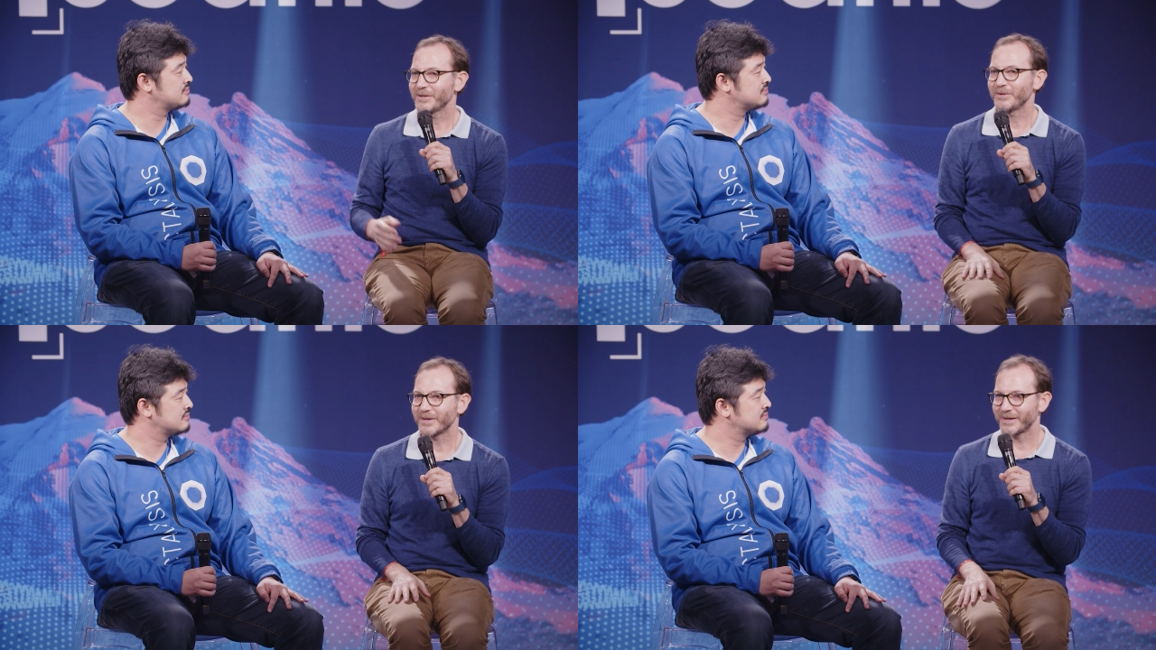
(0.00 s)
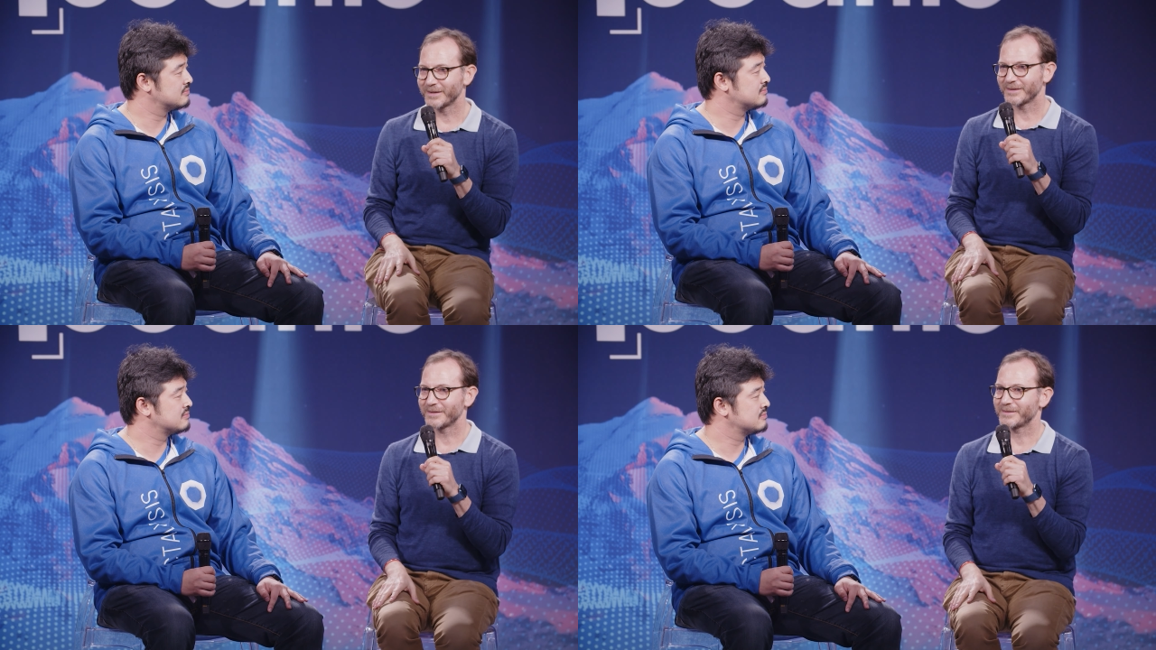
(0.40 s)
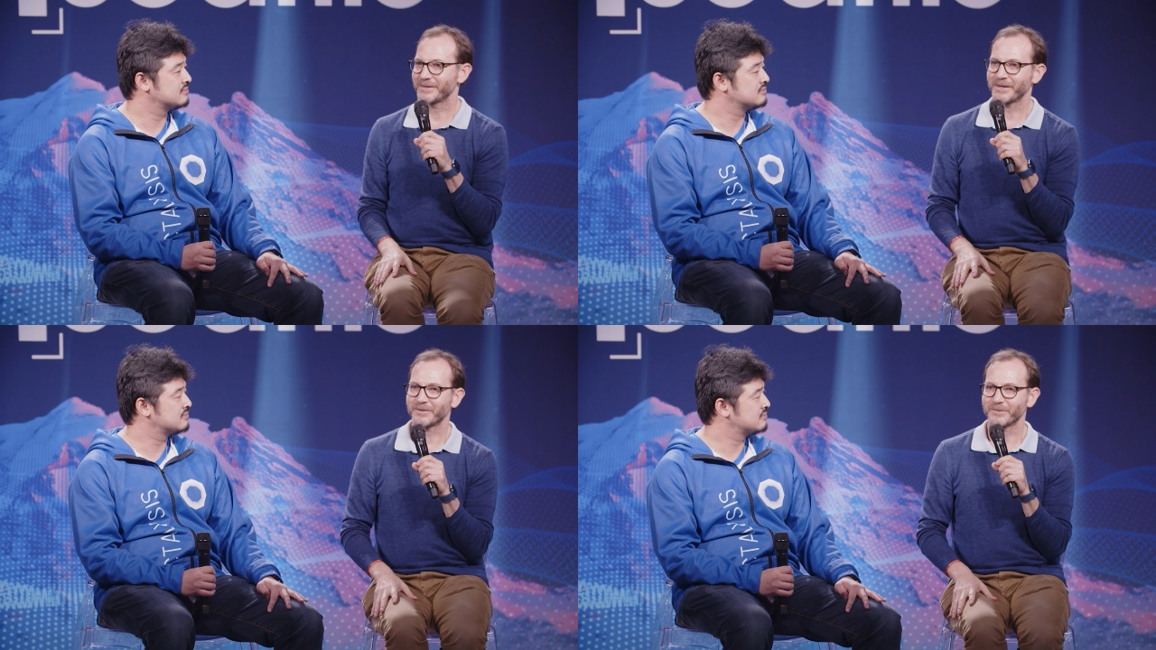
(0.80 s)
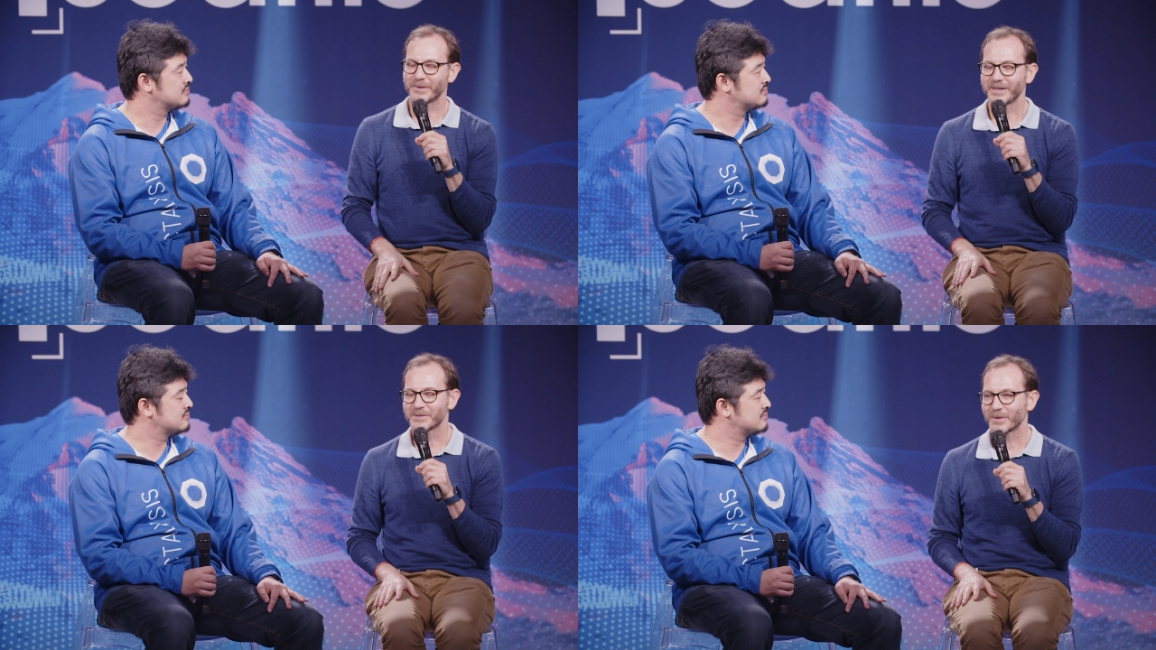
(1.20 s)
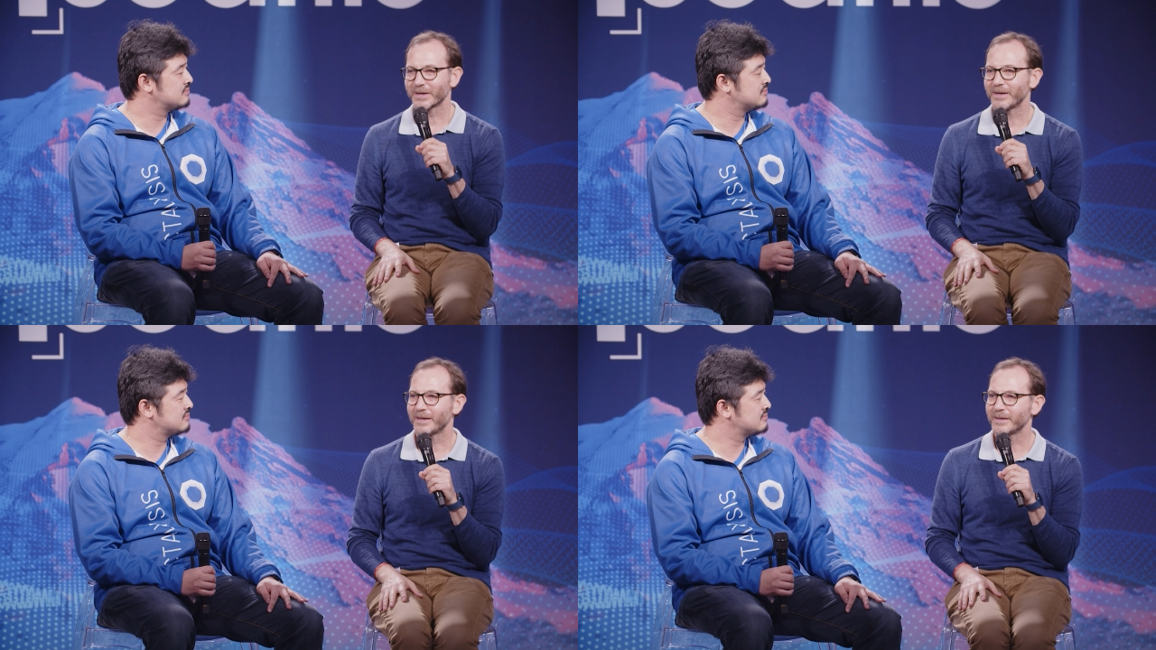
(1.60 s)
Speaker 1: you guys can tell what he's
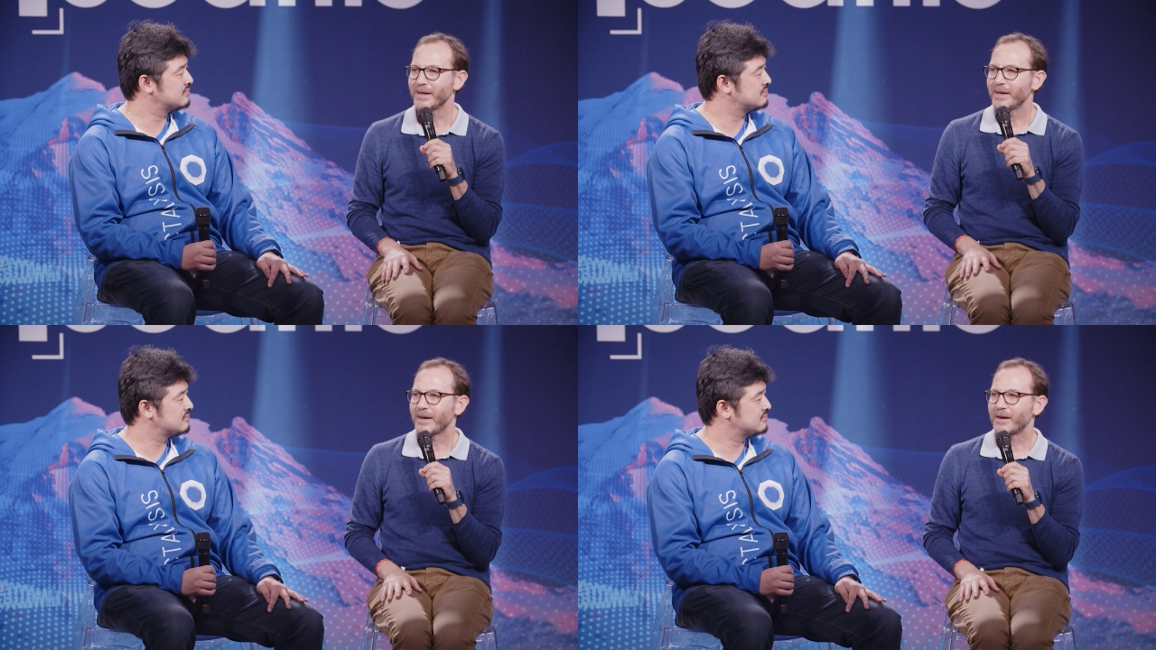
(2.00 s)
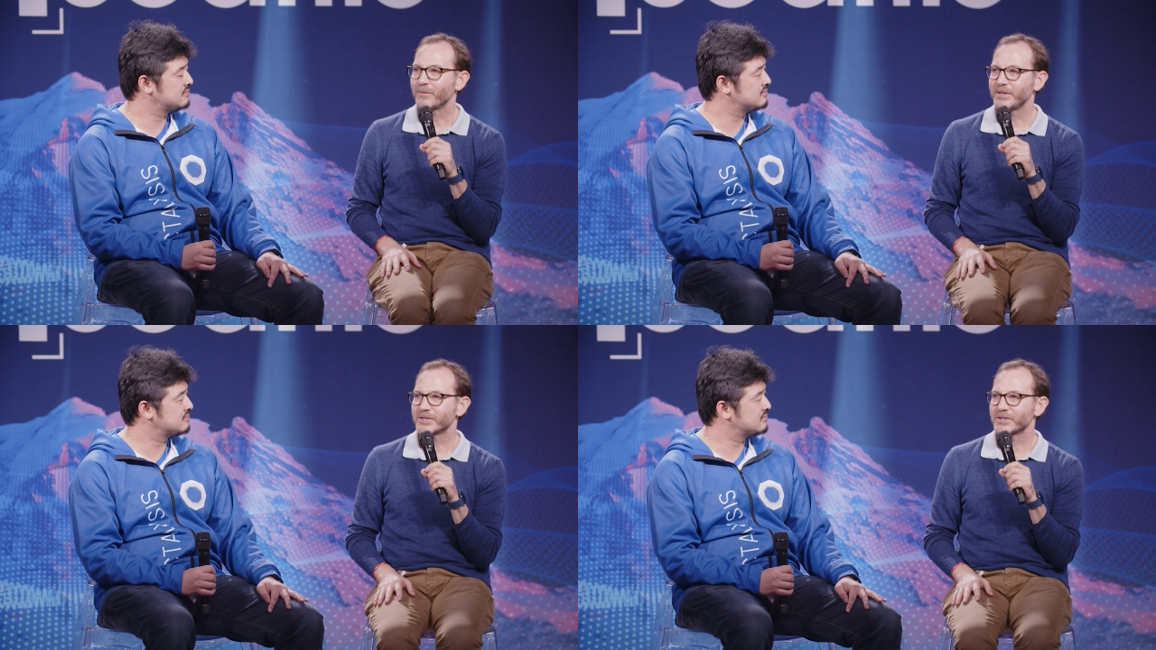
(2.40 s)
working on. Uh, we